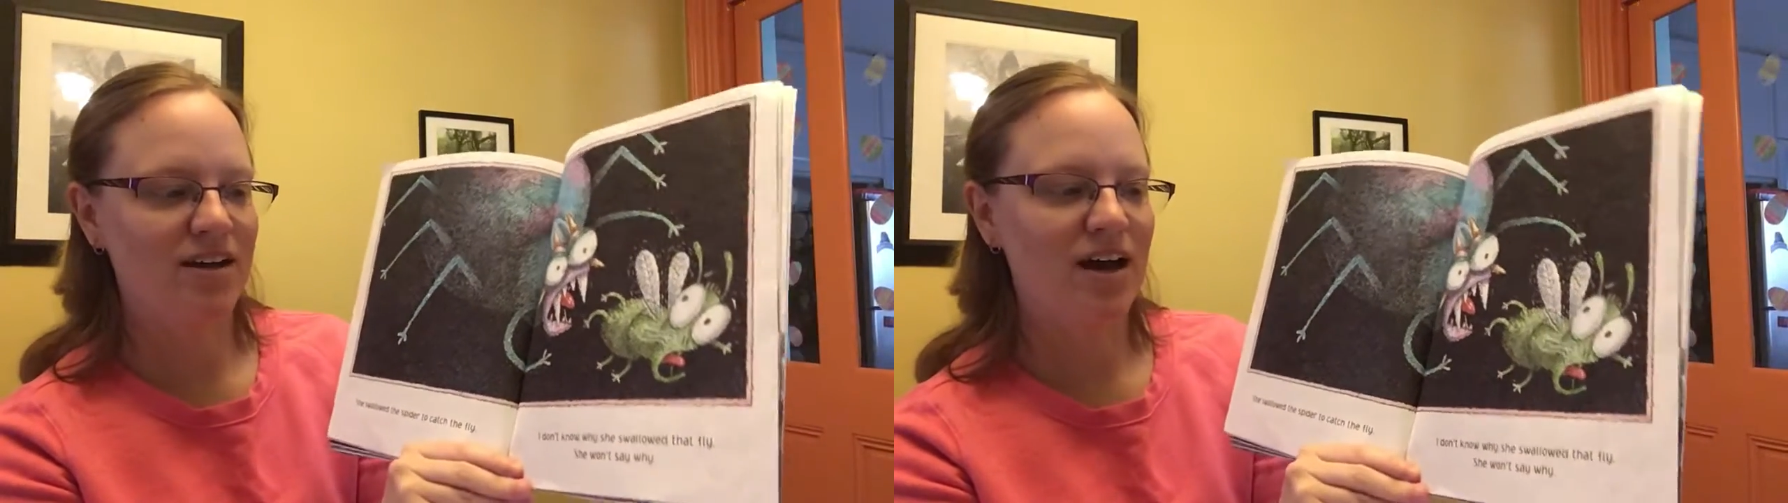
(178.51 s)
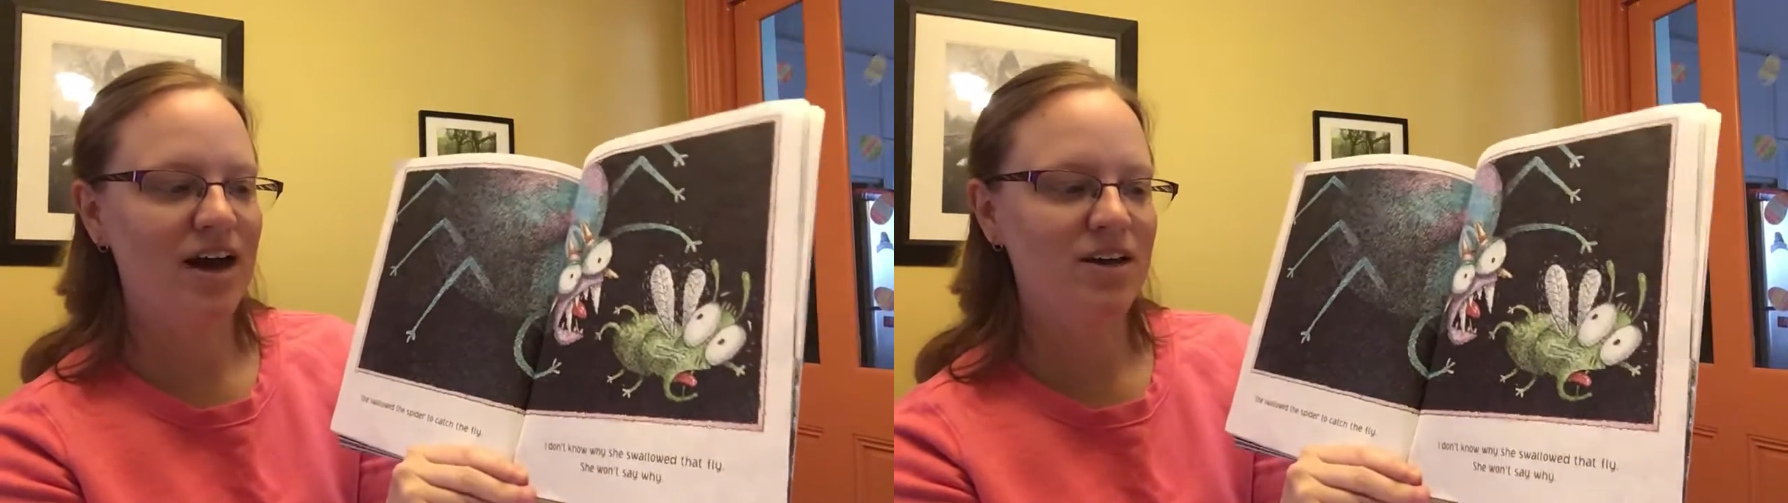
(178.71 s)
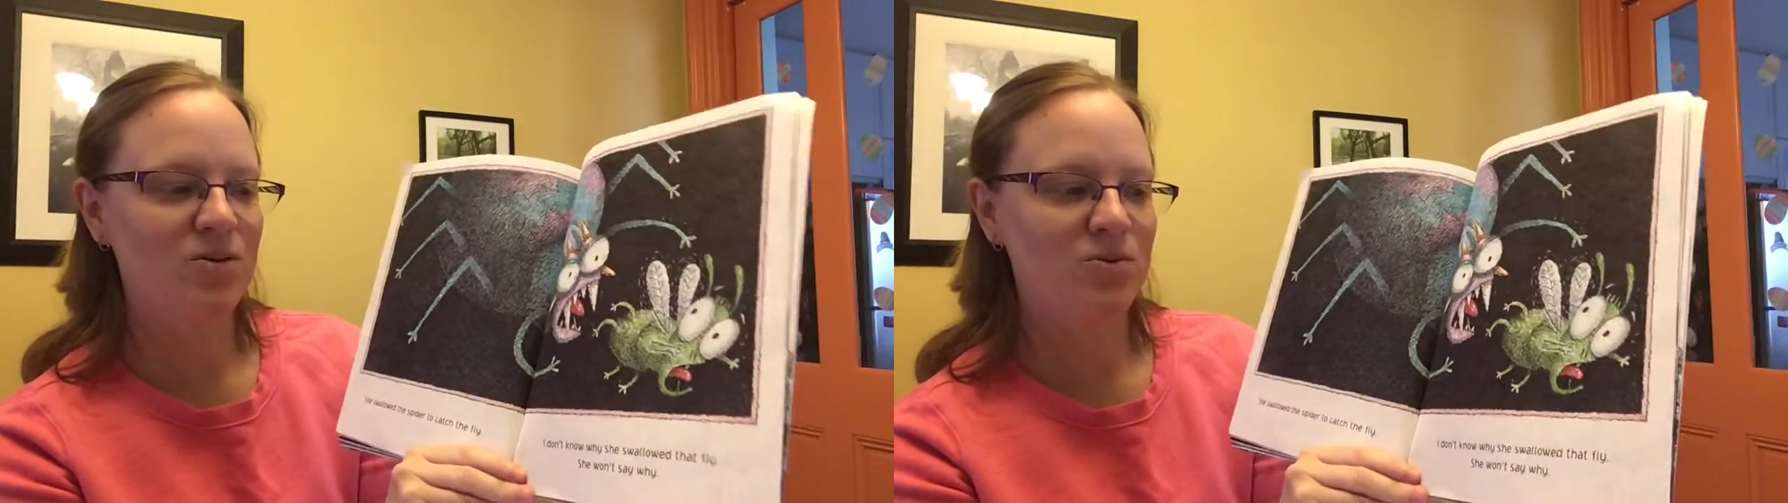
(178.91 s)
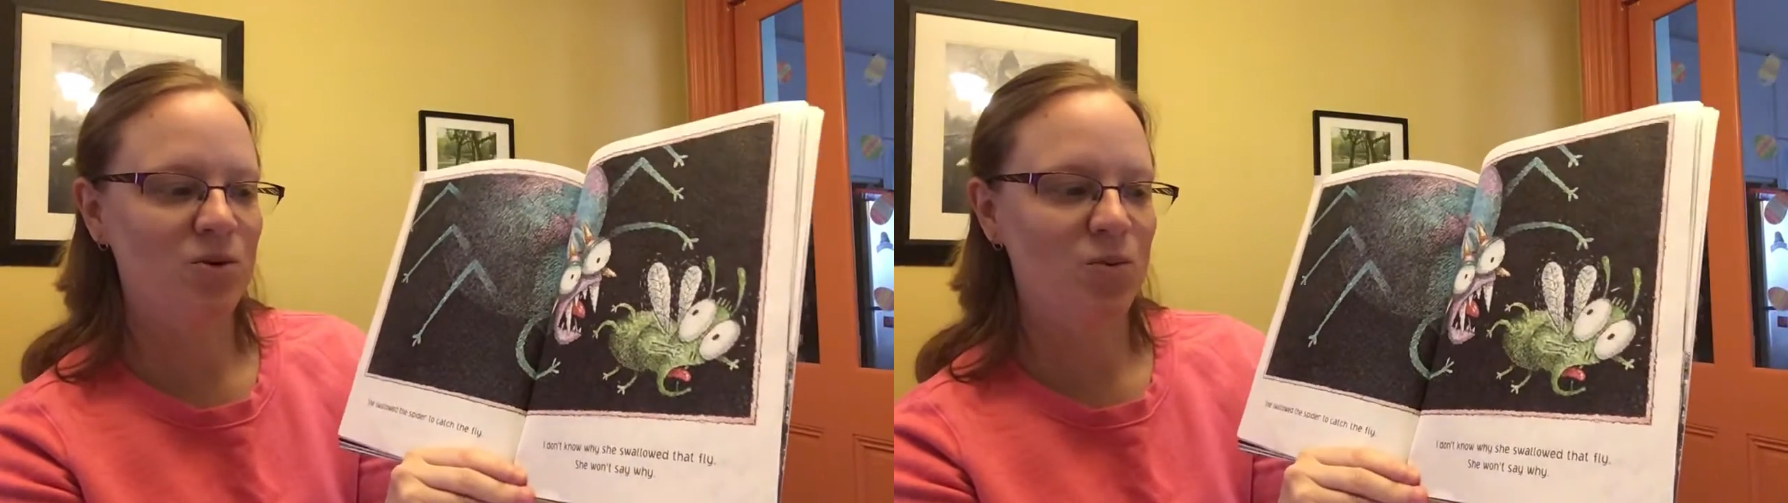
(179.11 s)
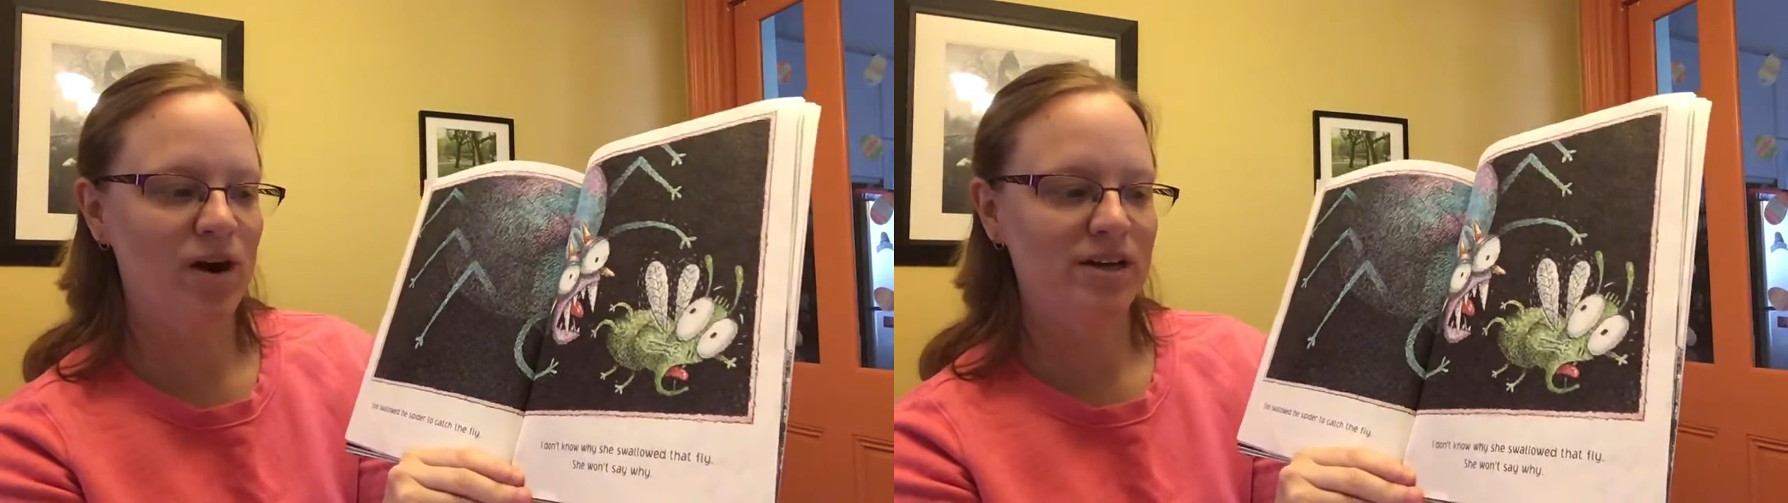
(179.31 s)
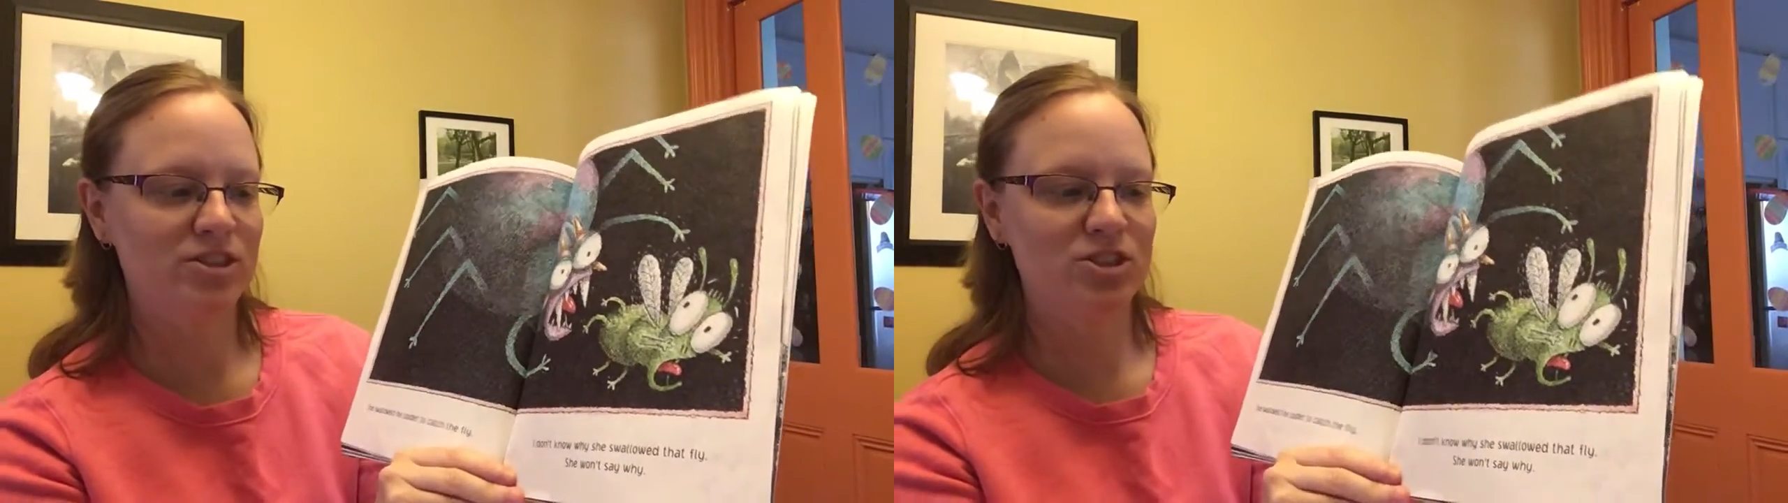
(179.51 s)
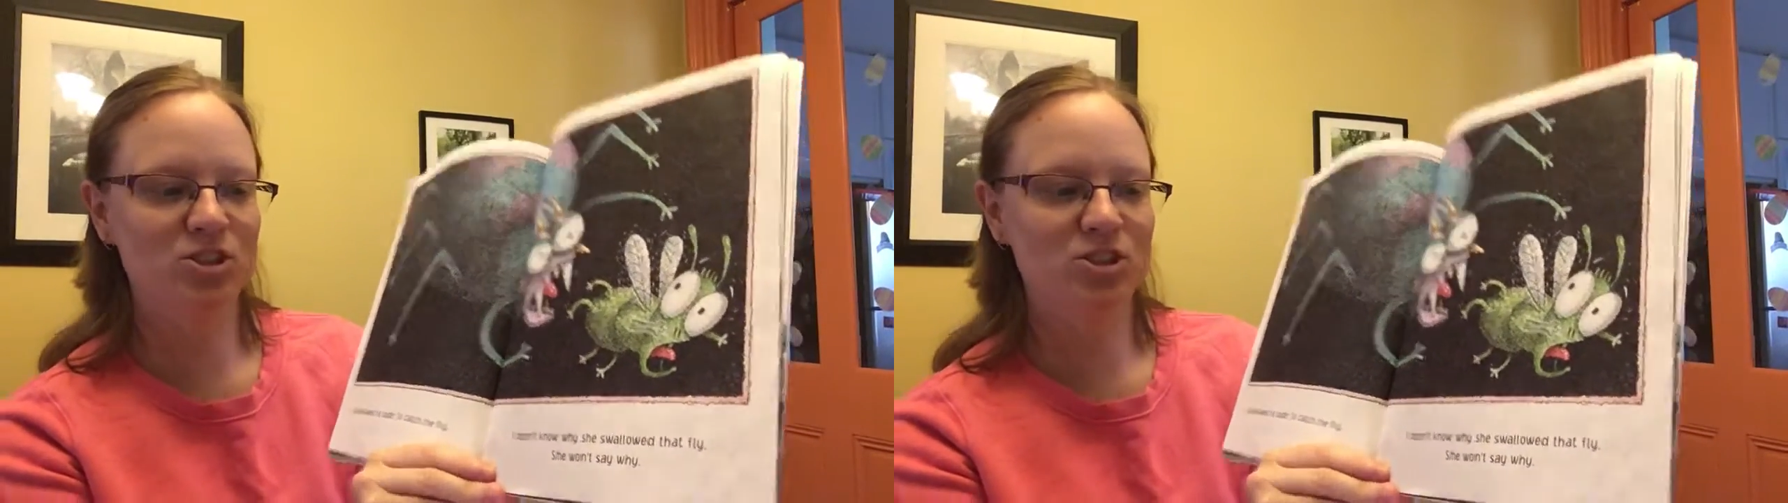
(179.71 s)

I don't know why she